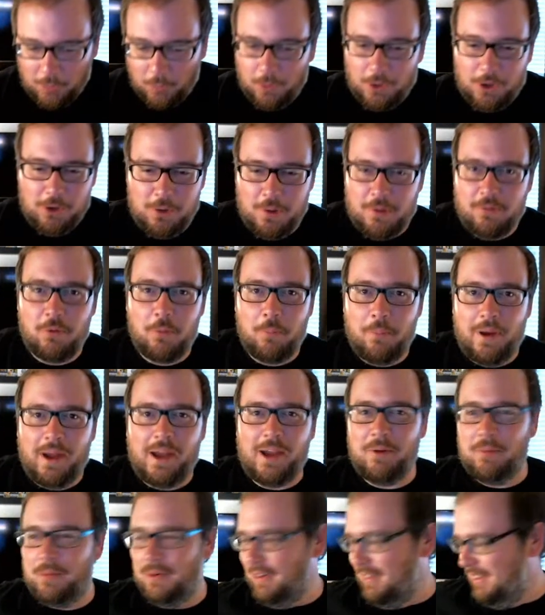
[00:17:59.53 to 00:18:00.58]
Where do you even
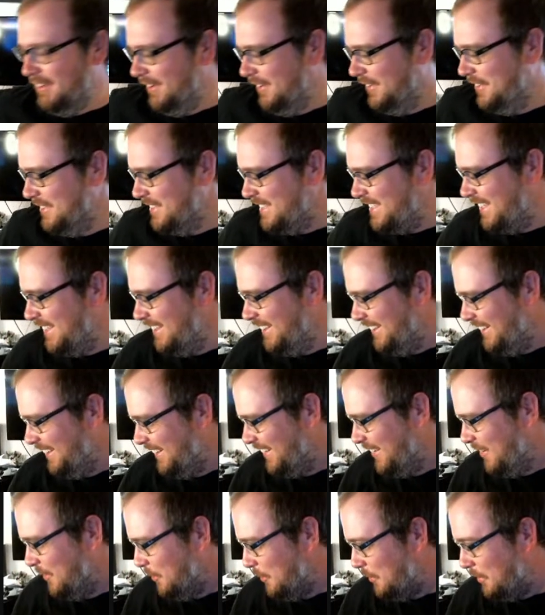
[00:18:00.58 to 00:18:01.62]
buy one of those?
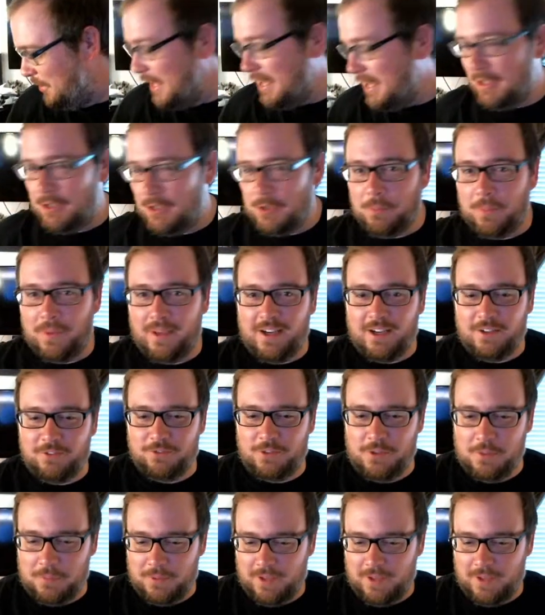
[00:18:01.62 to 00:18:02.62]
Thank you, Panic Flip